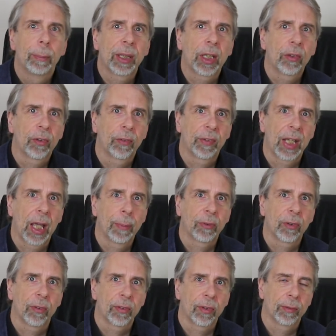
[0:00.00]
because of the
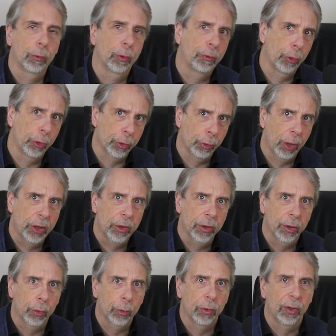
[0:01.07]
absence of
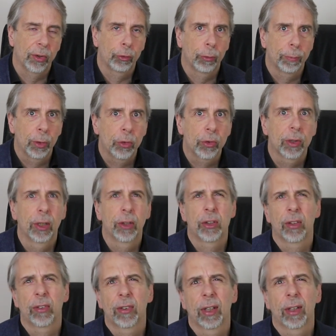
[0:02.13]
refrigeration and good distribution
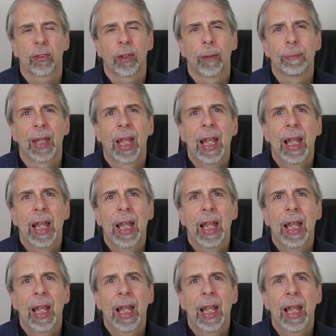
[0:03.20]
logistics.